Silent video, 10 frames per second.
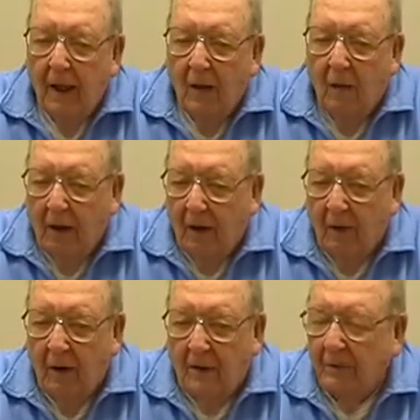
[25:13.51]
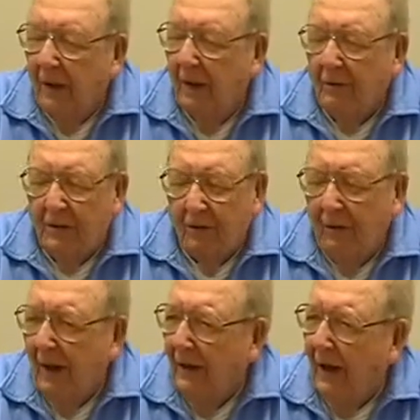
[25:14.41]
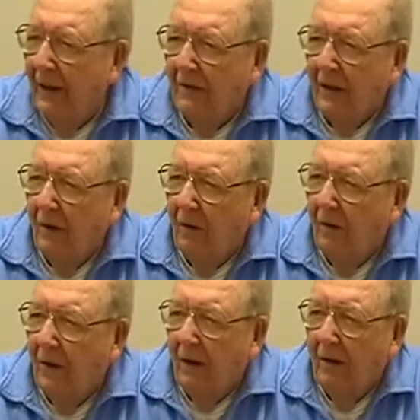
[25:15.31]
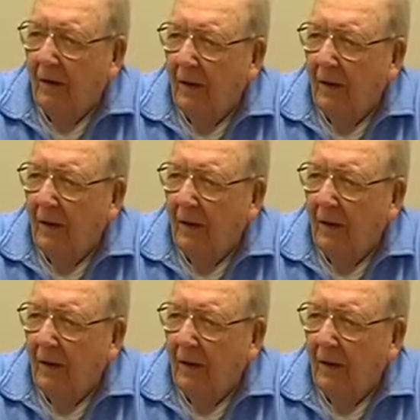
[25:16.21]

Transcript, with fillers: what it was, but it was a fantastic hotel.